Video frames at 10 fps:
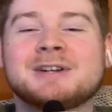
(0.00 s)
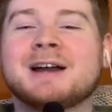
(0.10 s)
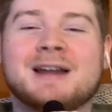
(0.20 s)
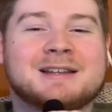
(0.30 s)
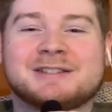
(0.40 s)

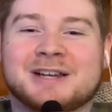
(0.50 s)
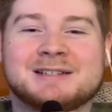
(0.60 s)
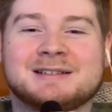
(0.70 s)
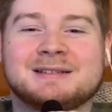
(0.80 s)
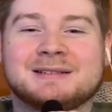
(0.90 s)
just
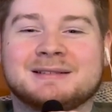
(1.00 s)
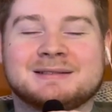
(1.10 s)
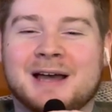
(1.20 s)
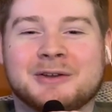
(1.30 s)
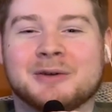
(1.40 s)
tell
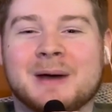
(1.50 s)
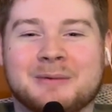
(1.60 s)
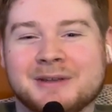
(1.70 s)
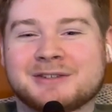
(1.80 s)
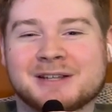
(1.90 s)
you about what you
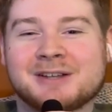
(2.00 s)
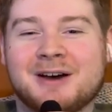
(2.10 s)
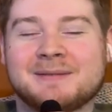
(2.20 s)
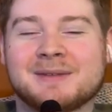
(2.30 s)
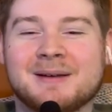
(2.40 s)
just saw.
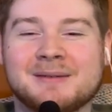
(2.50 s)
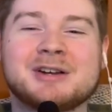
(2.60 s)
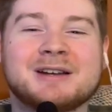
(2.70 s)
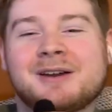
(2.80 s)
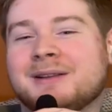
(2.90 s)
I'm trying to
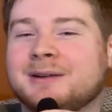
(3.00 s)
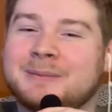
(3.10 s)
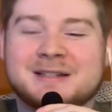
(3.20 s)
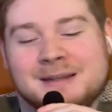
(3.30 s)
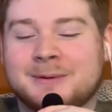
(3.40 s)
go a little bit
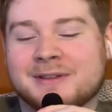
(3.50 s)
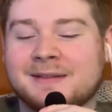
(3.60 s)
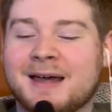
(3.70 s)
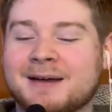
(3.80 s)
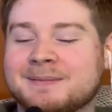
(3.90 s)
deeper than
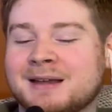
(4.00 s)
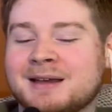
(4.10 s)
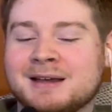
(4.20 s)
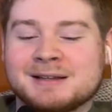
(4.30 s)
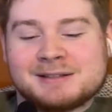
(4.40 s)
that.
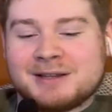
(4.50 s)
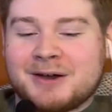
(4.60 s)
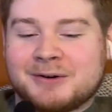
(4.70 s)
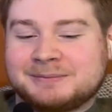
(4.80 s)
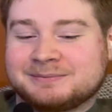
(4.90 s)

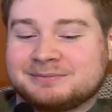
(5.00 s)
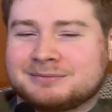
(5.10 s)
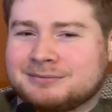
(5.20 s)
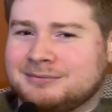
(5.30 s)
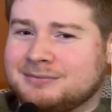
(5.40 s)
So,
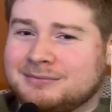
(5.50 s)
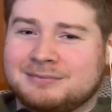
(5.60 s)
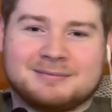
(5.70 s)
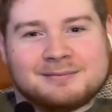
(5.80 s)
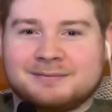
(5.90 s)

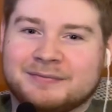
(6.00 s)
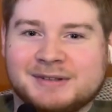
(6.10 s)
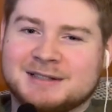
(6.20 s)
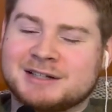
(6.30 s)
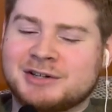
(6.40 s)

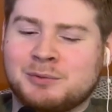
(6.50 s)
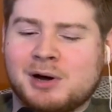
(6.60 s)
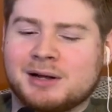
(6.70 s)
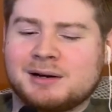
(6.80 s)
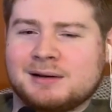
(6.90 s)
section 1,
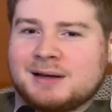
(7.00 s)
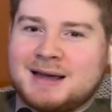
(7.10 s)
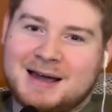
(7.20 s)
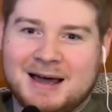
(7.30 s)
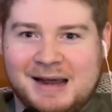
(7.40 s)

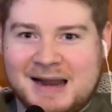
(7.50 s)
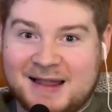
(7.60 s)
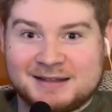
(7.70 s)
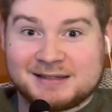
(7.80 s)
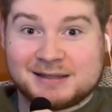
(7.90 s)

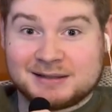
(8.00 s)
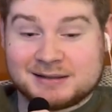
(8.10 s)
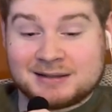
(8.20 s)
analysis.